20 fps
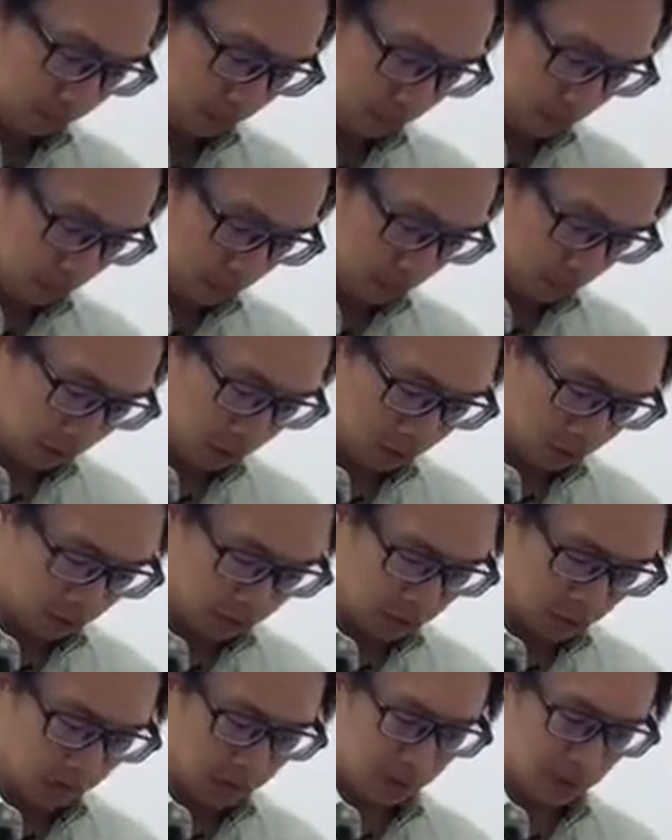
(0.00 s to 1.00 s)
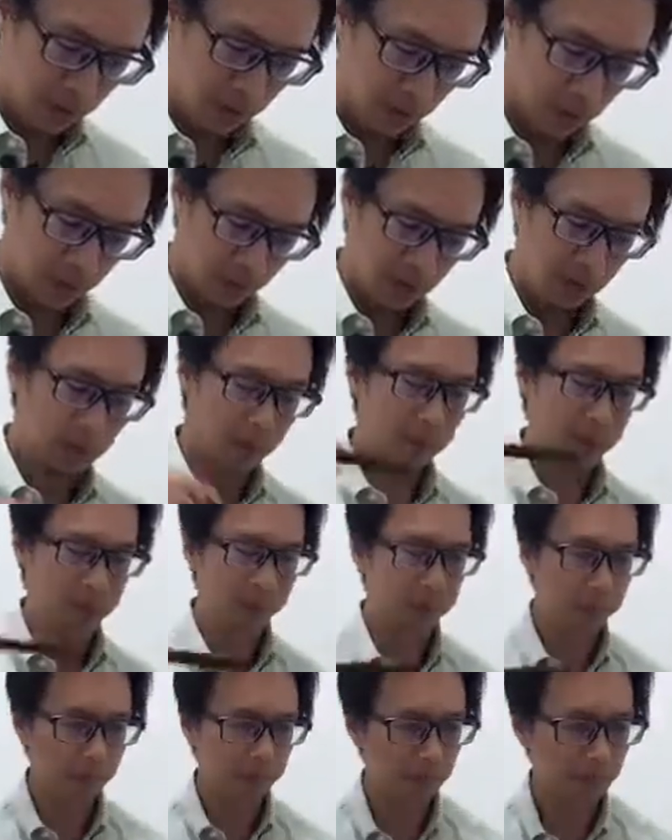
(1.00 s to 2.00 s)
So that's
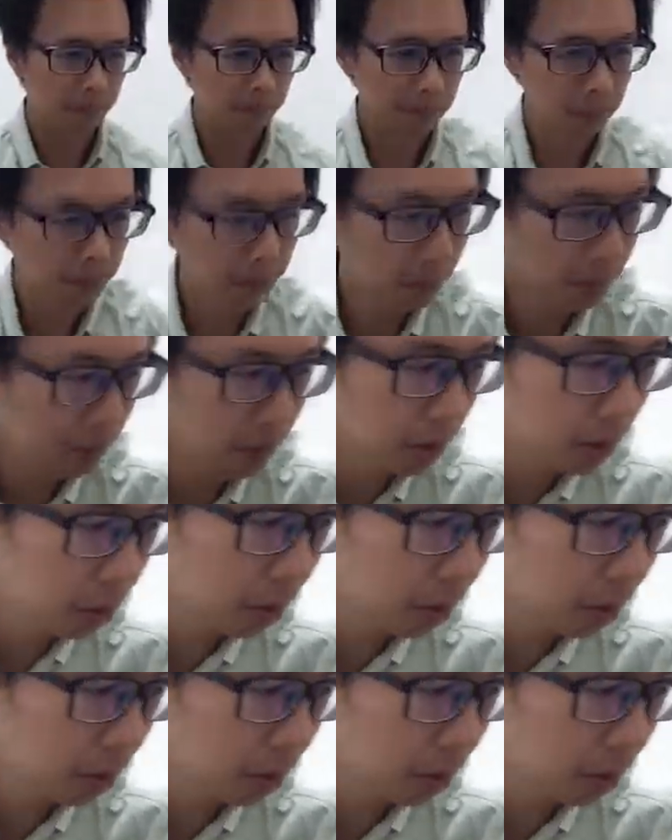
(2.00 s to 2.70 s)
pretty much